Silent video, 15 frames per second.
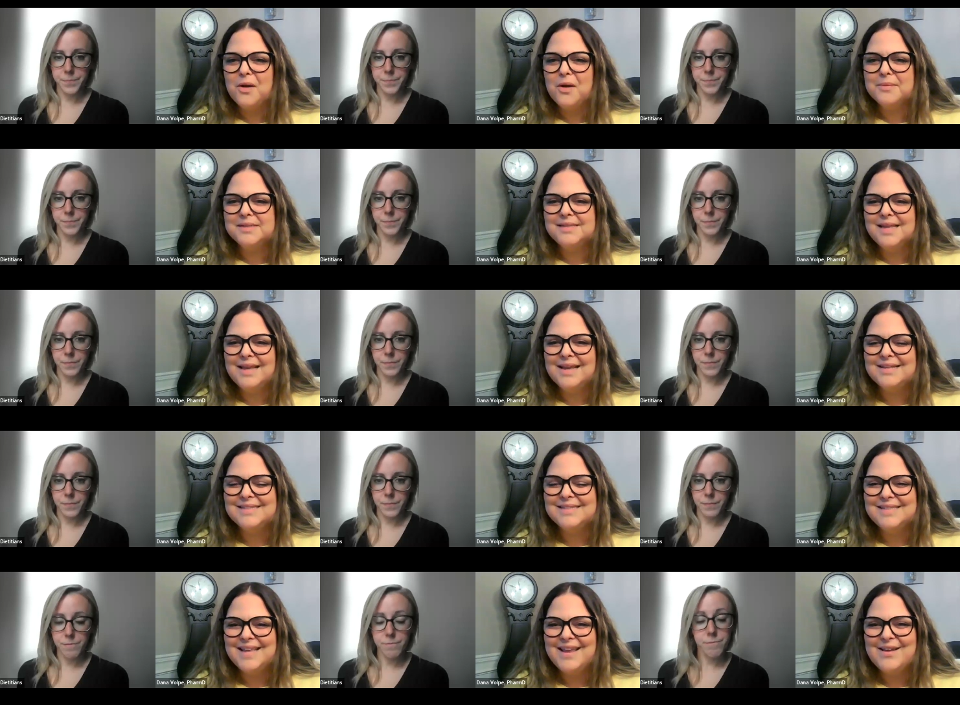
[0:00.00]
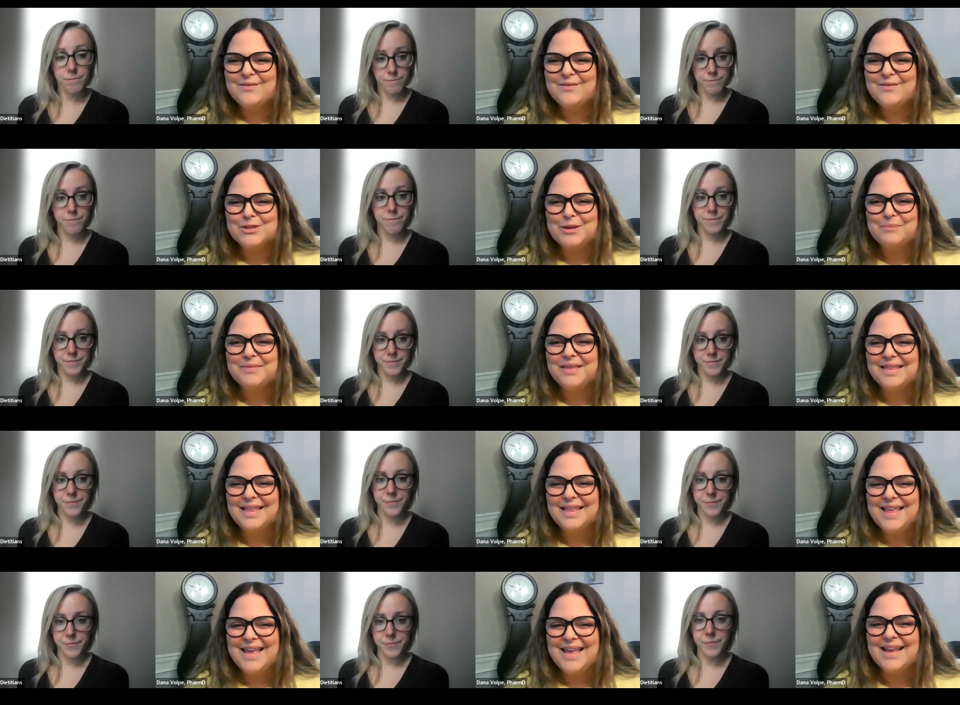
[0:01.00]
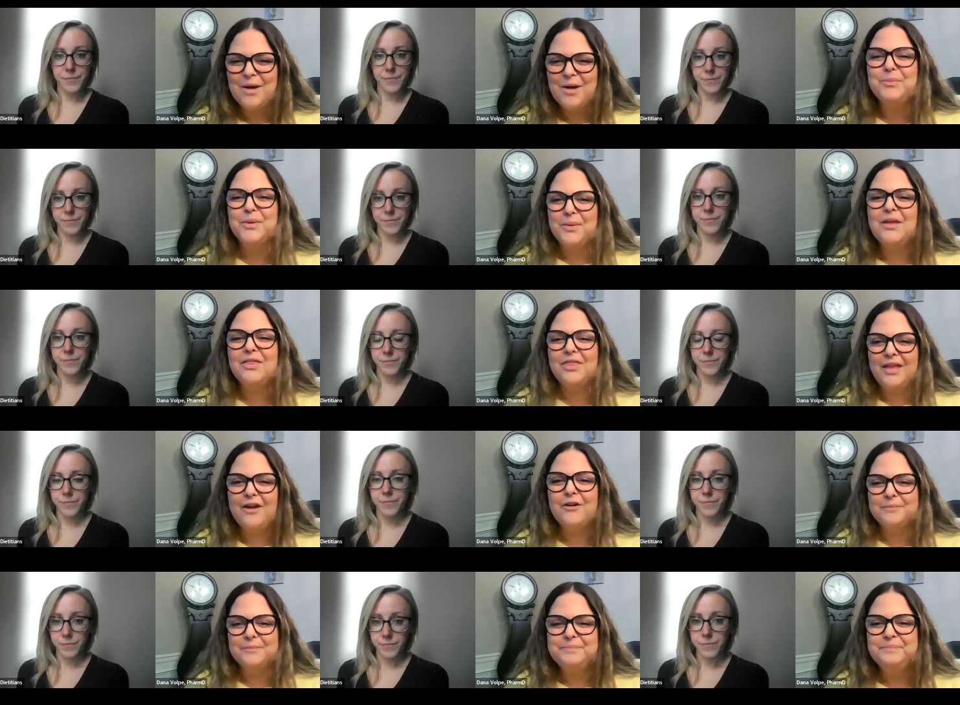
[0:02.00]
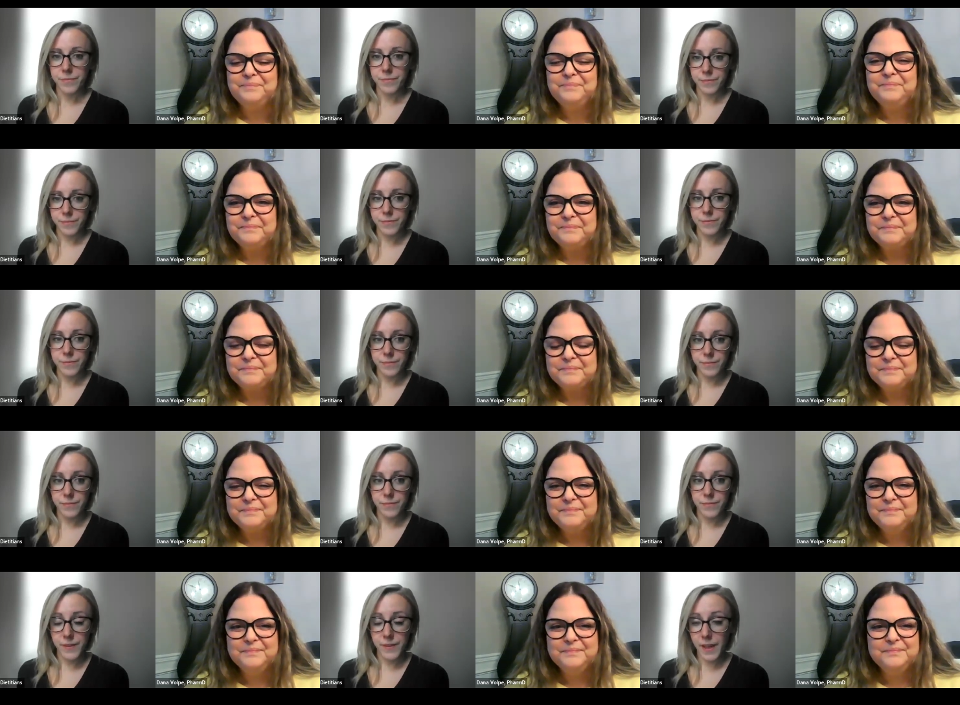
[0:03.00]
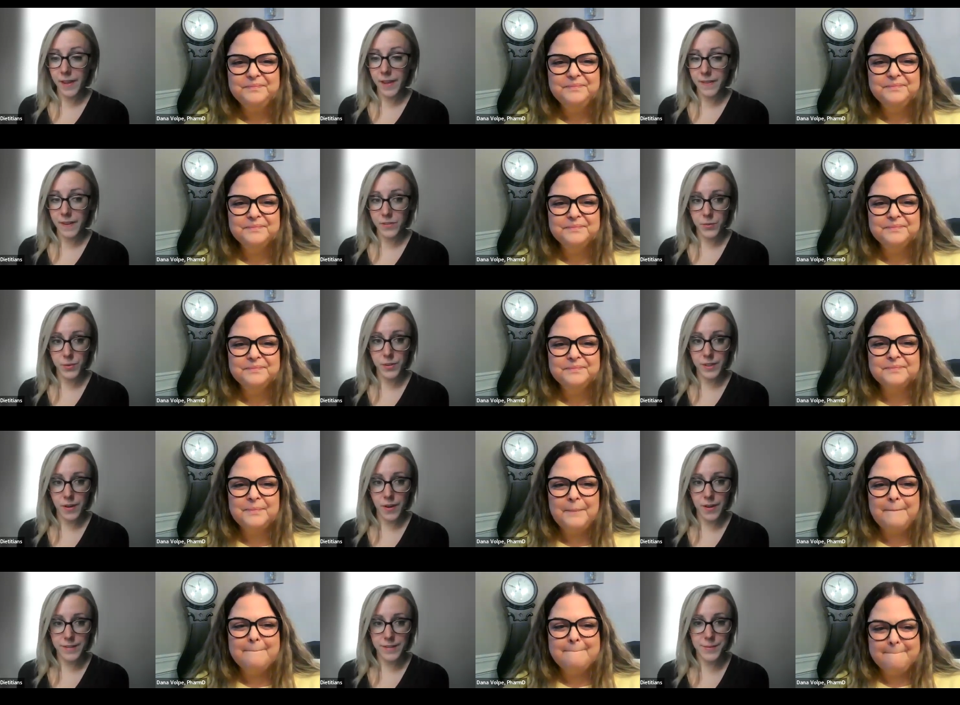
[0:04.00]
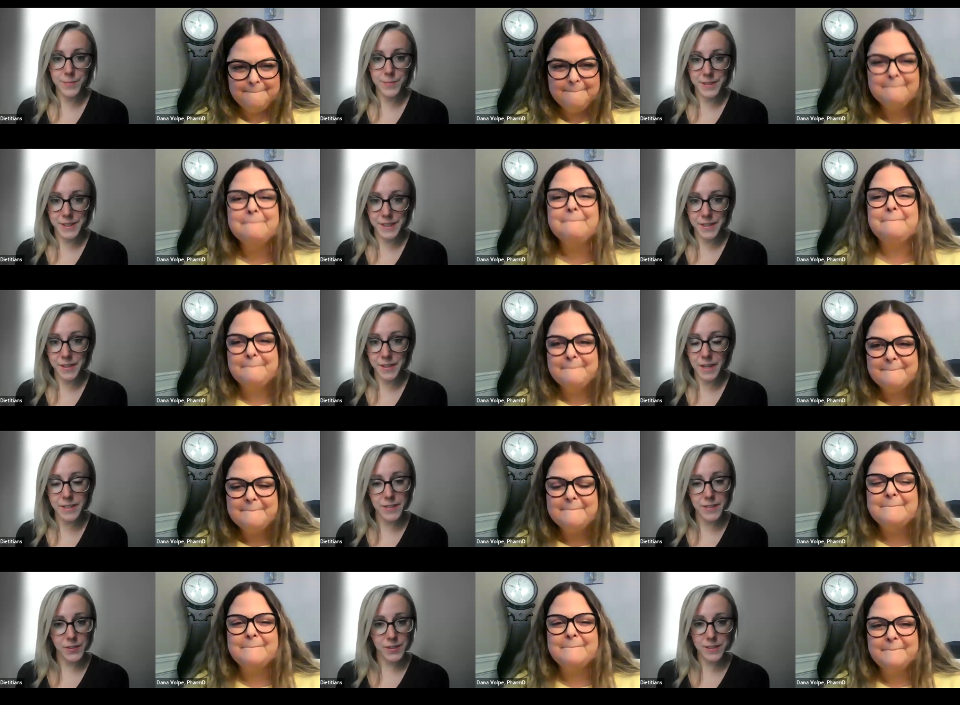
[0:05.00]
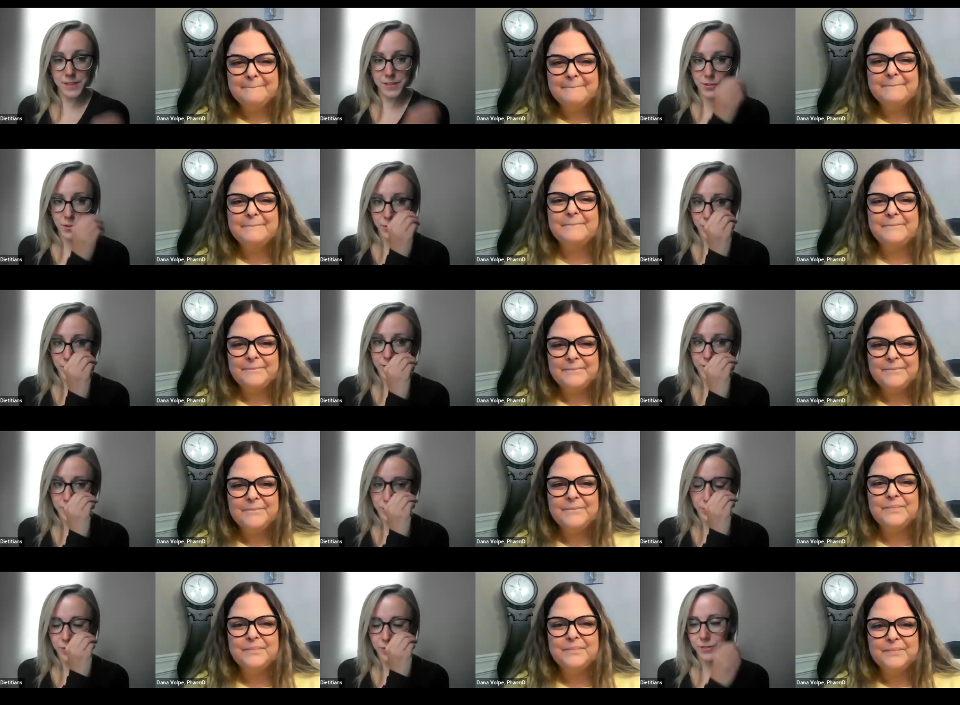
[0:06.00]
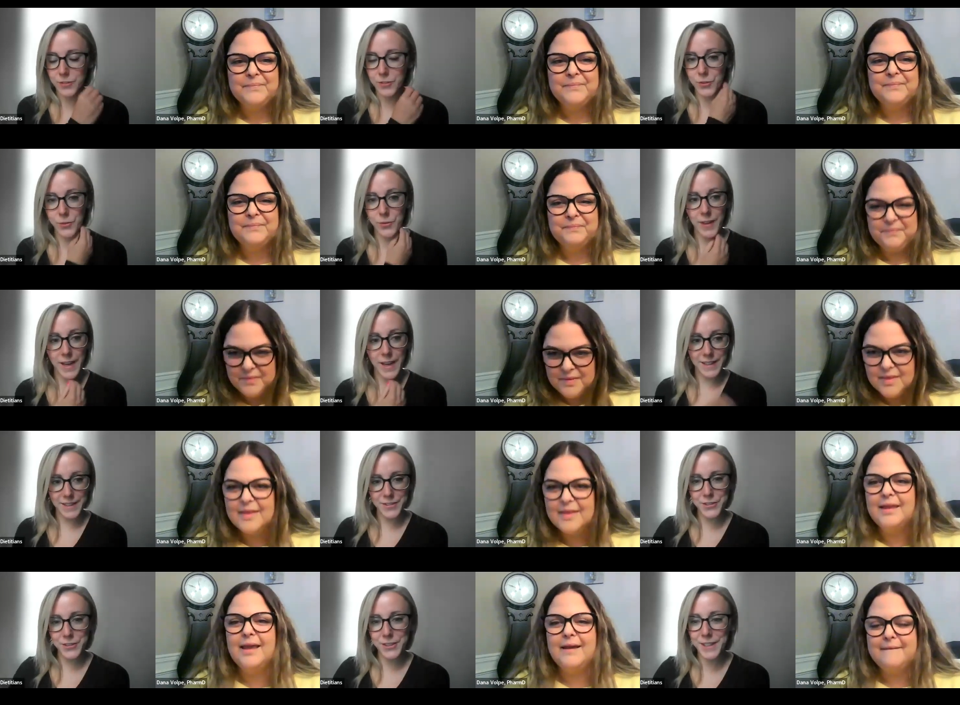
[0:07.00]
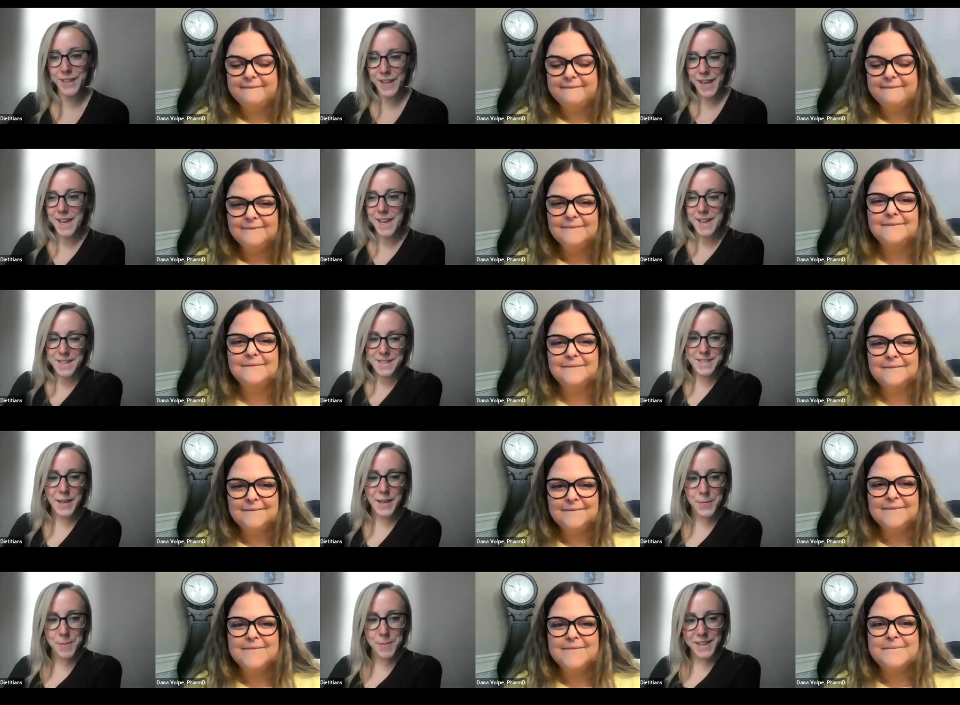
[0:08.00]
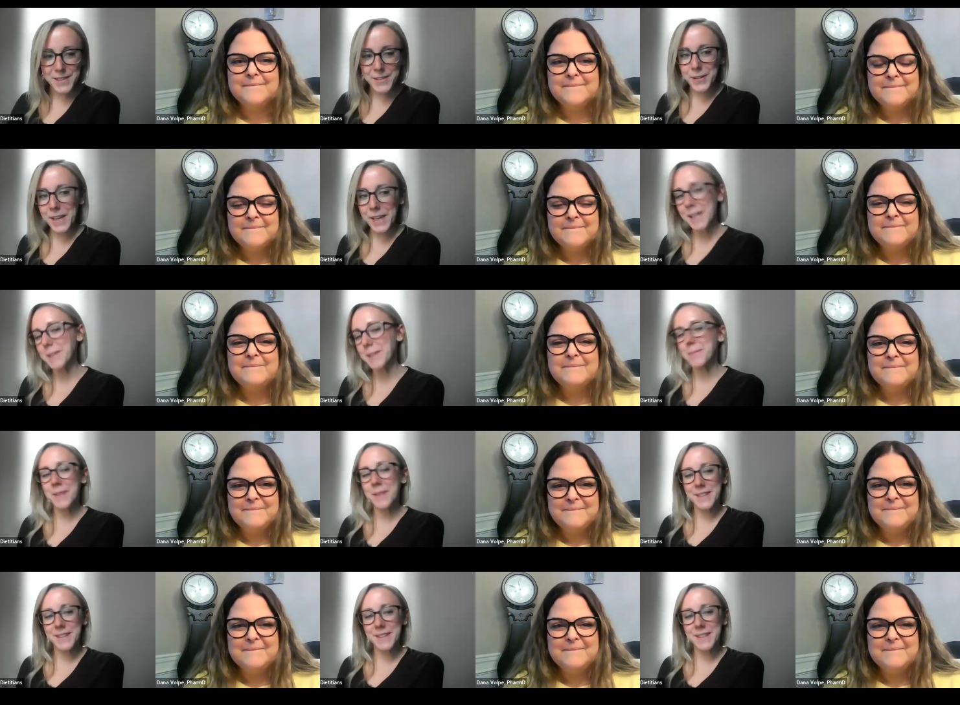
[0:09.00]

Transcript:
Speaker 1: pharmacy and see if there's something that they can help you with there
Speaker 2: yeah that's really awesome to hear mm-hmm. i definitely didn't know you guys could do that i should yeah. tell my gram